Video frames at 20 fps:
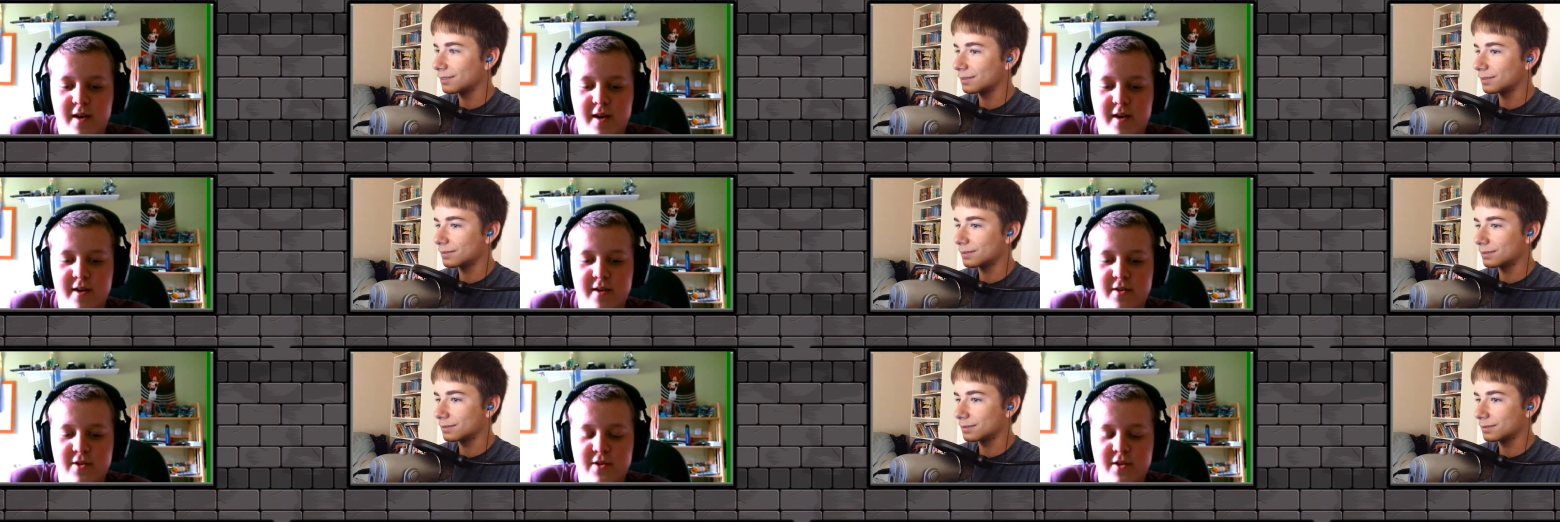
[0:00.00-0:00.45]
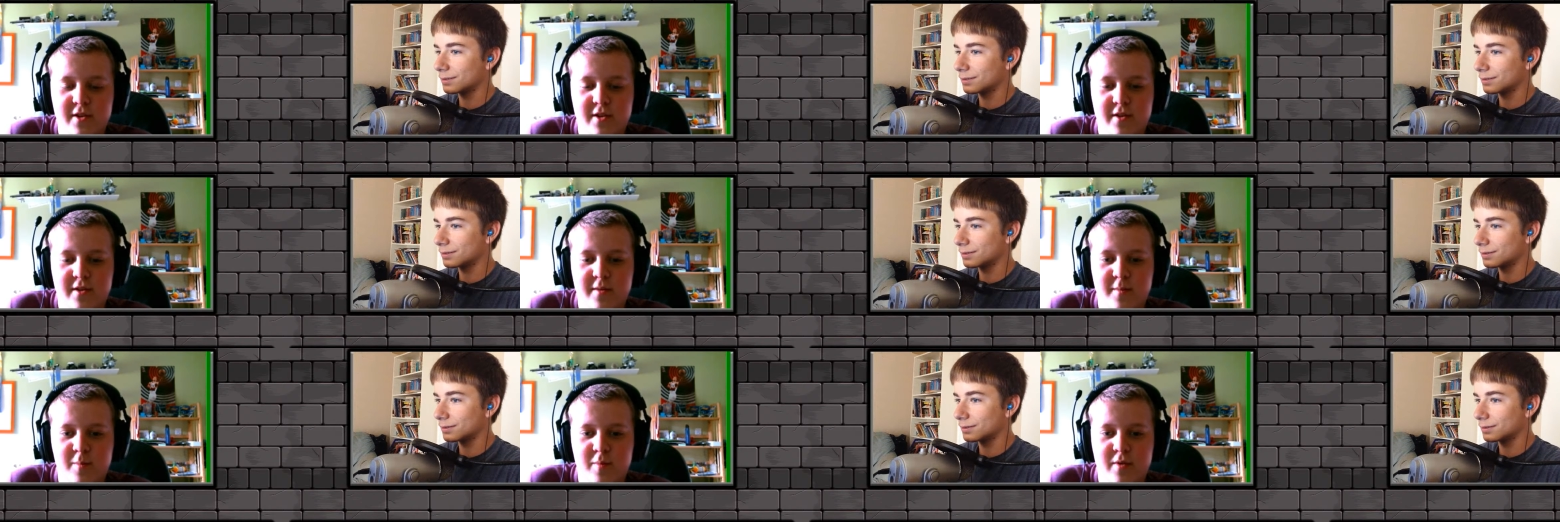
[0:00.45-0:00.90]
Speaker 1: I
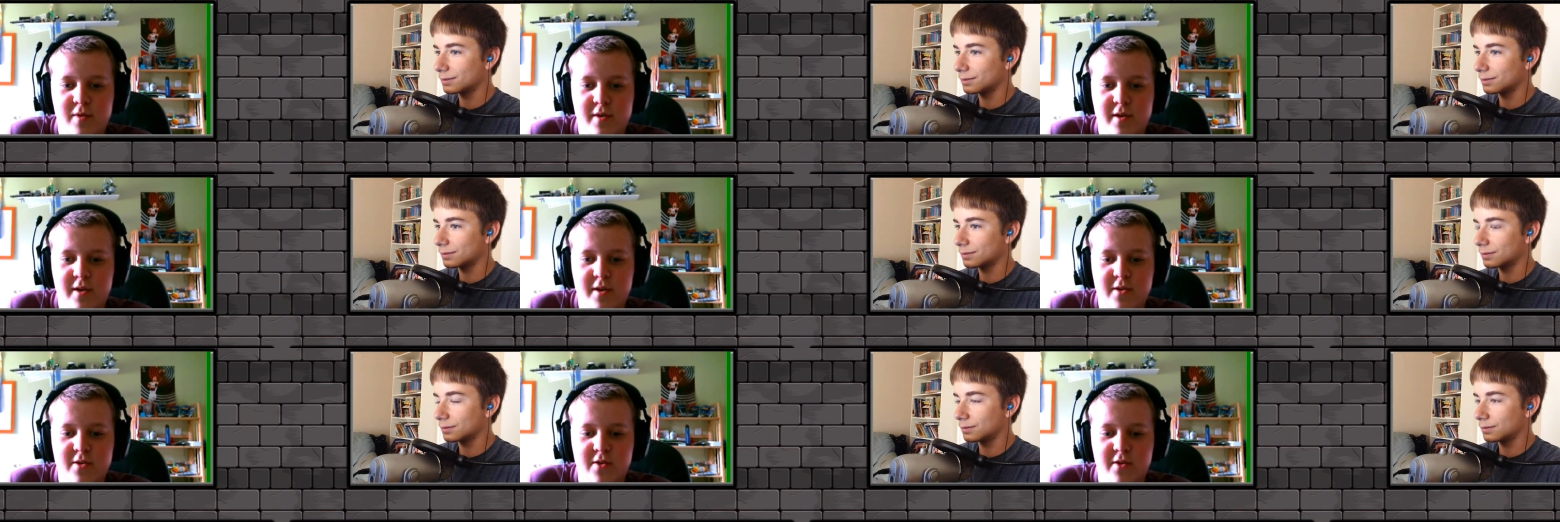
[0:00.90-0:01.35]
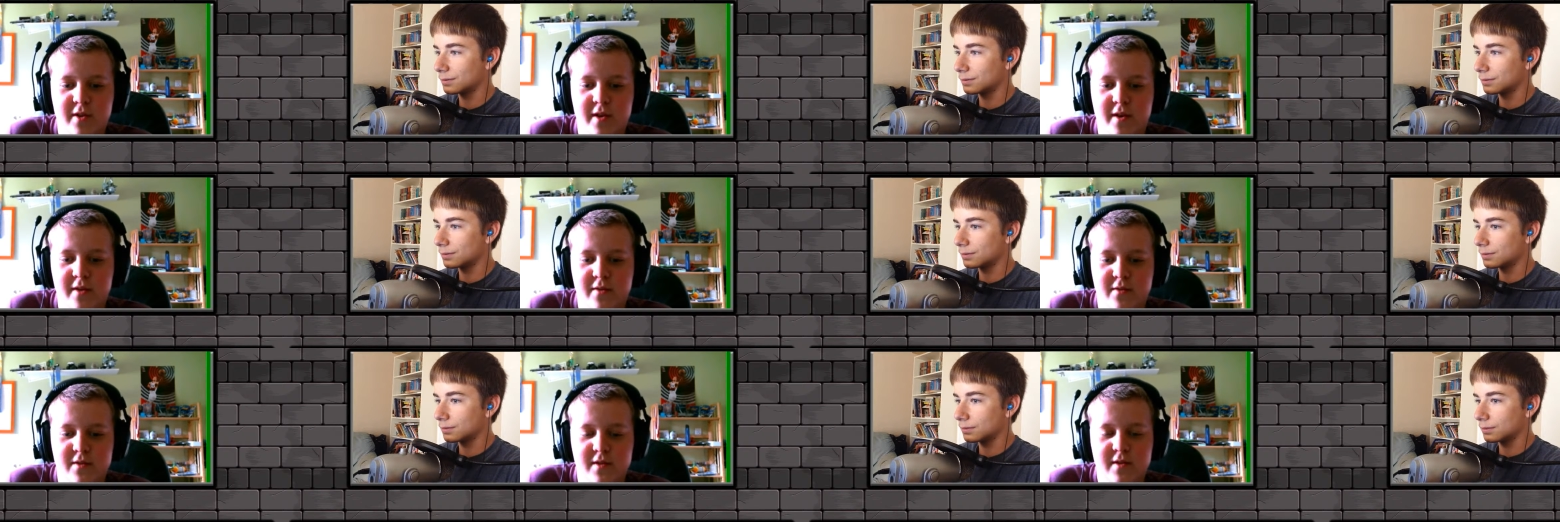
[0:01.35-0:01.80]
shall grant you a
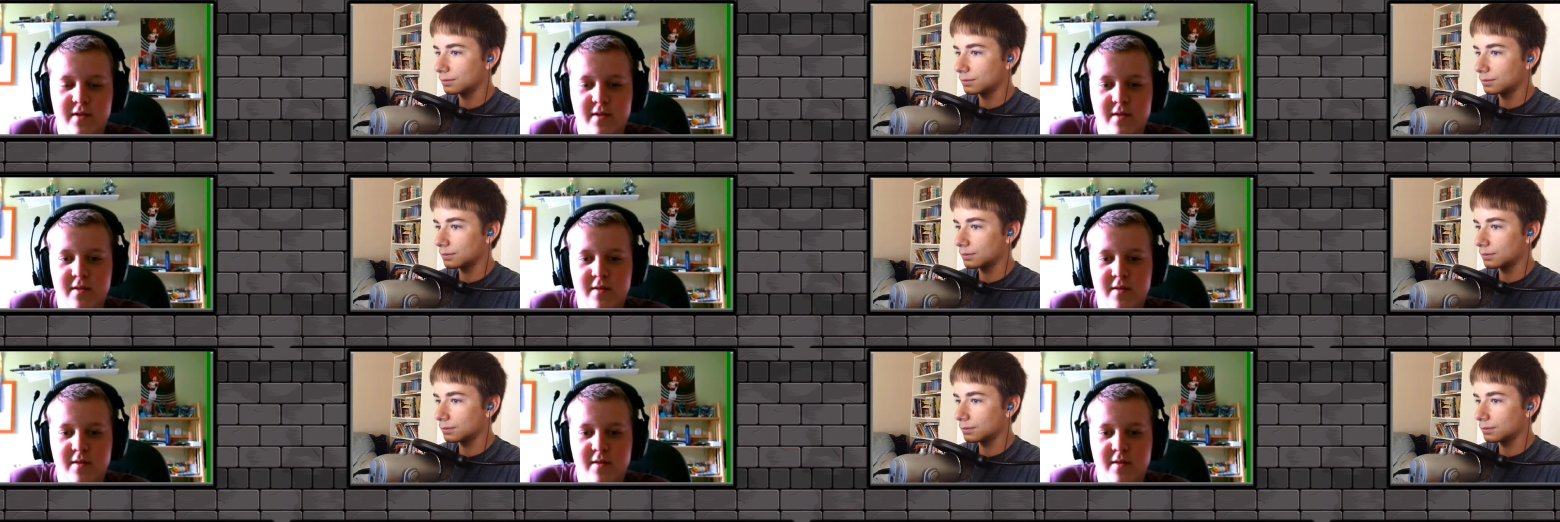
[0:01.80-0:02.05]
gift